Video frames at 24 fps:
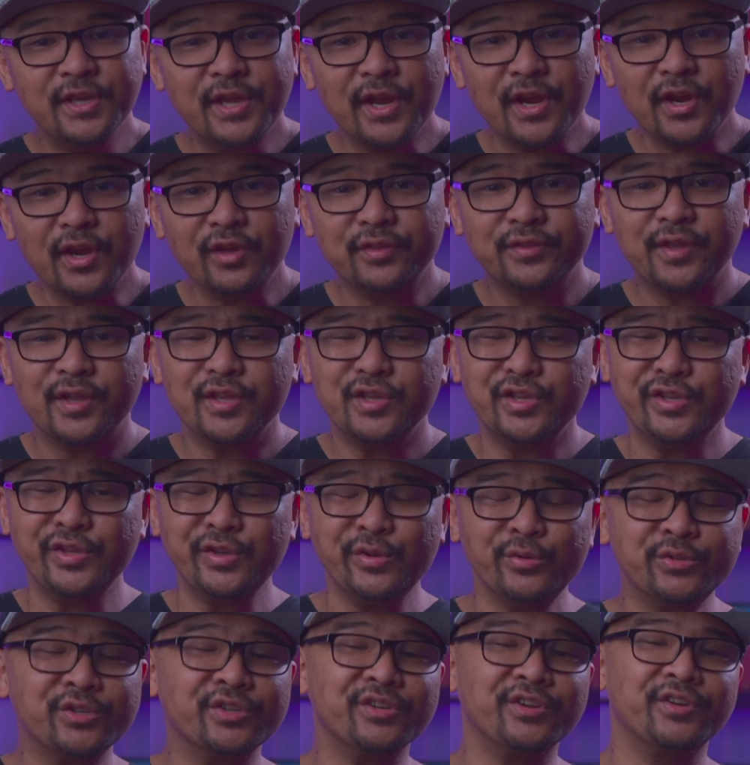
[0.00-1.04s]
here that
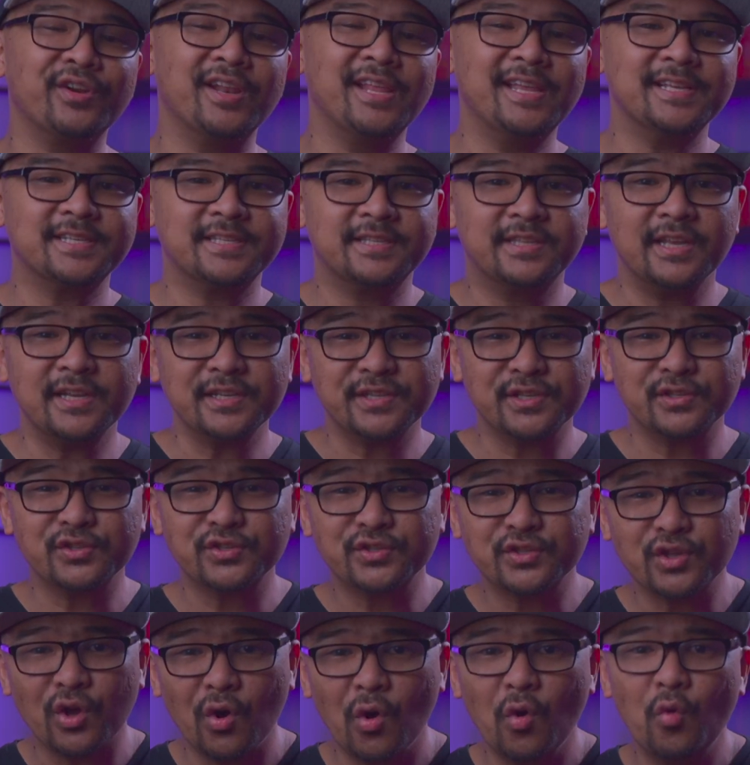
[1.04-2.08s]
Userlist does
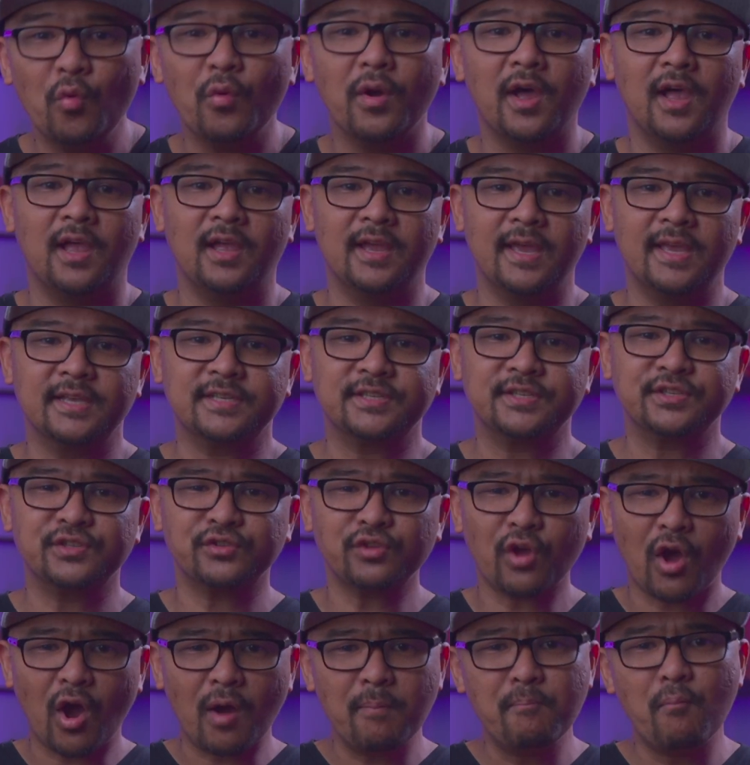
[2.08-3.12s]
so well is
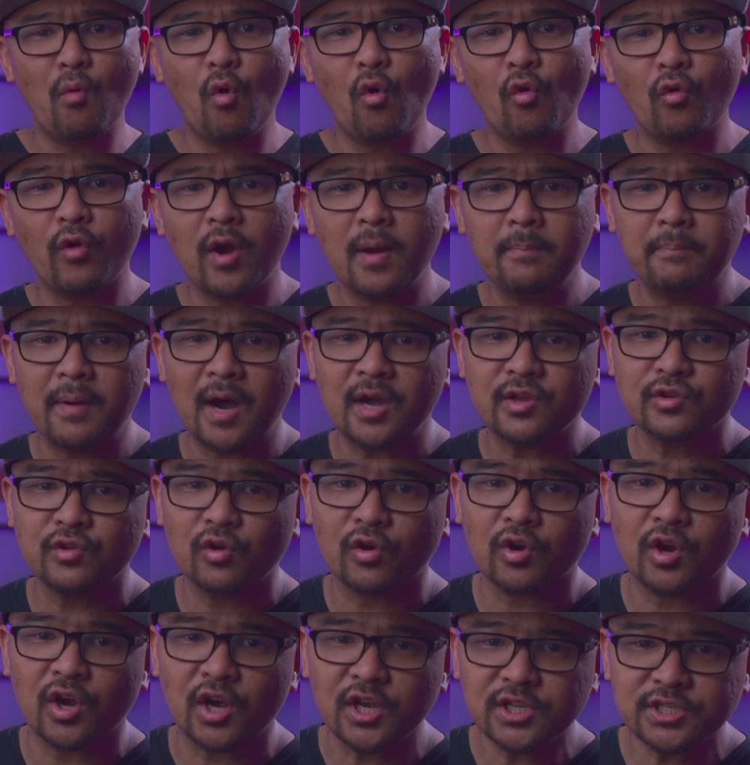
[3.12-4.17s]
talk more about your
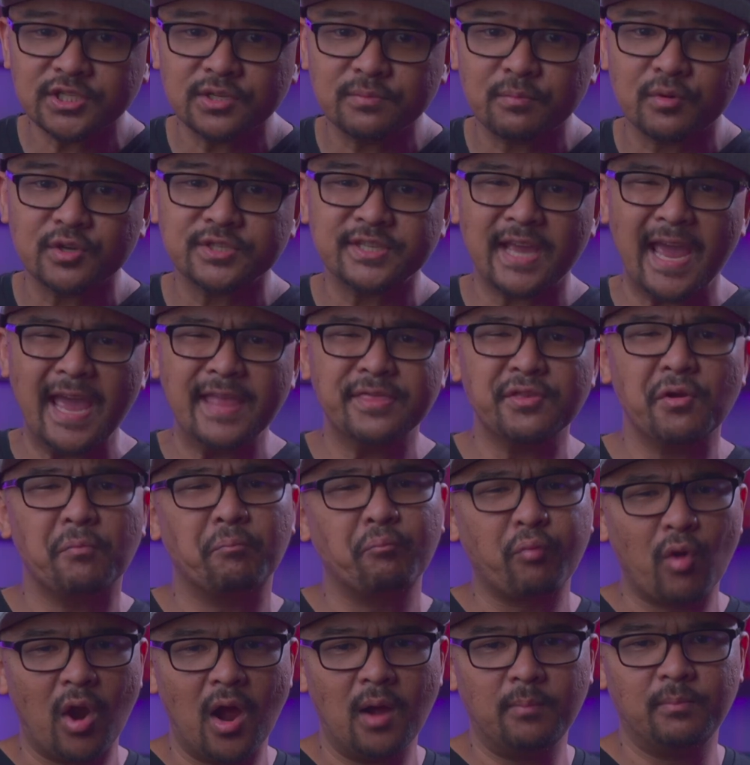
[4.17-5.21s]
customers and their
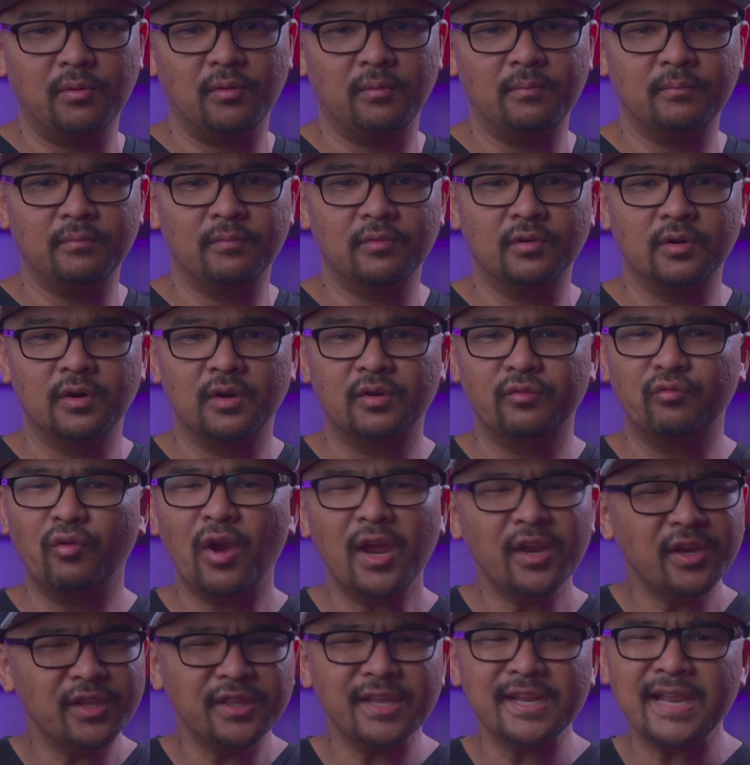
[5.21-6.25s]
problem
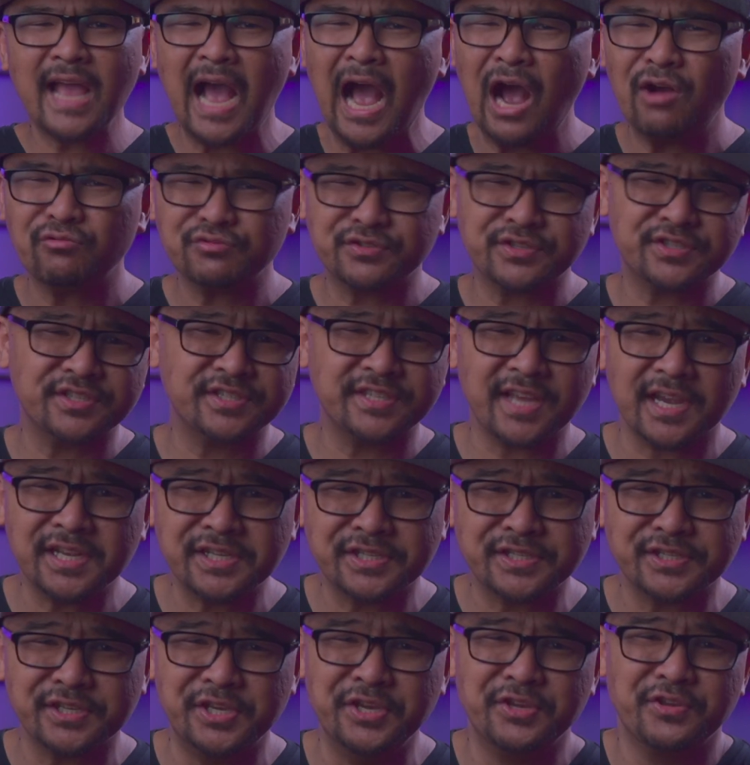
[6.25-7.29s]
rather than how
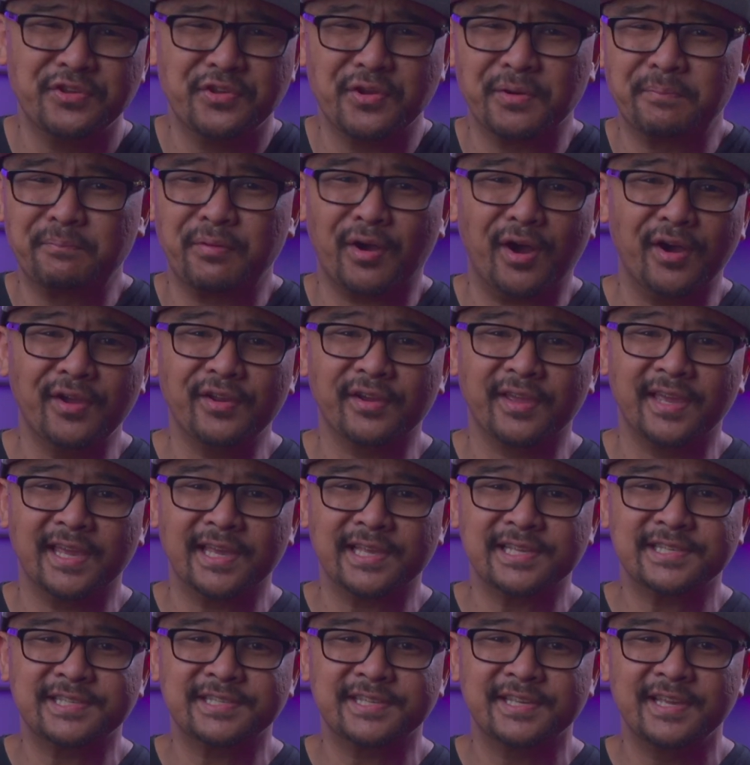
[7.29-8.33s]
sexy your product
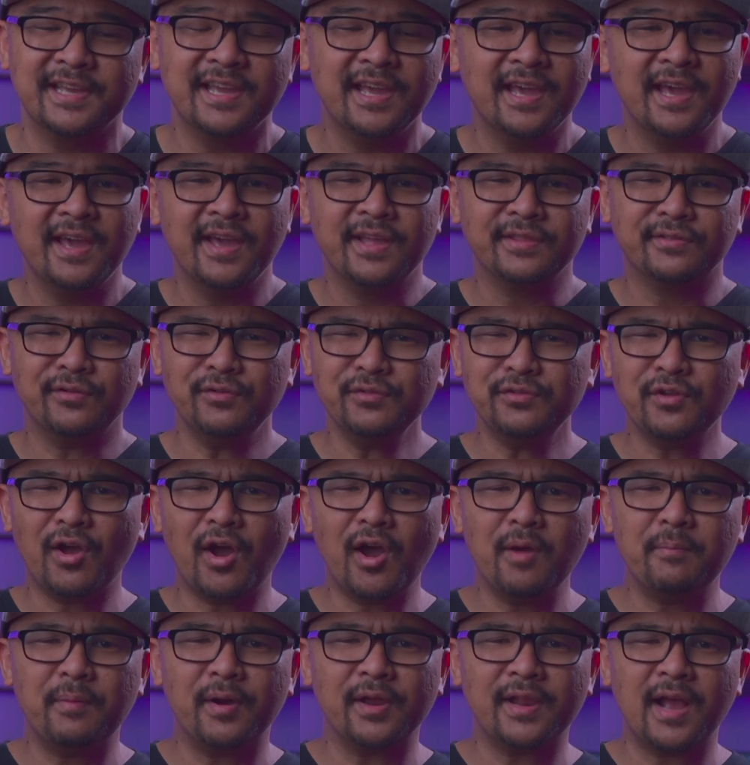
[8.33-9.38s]
is. Don't talk
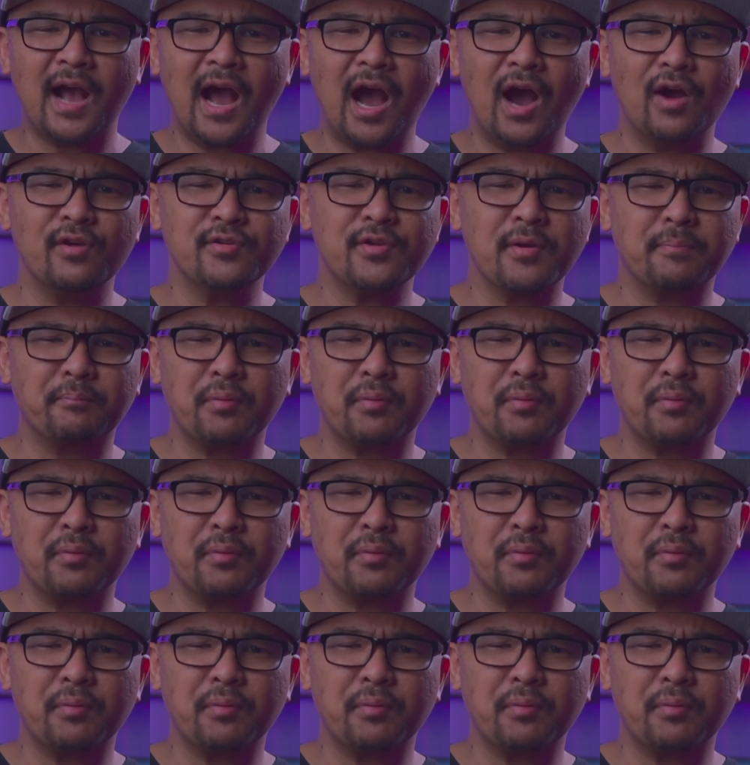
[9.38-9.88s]
about how your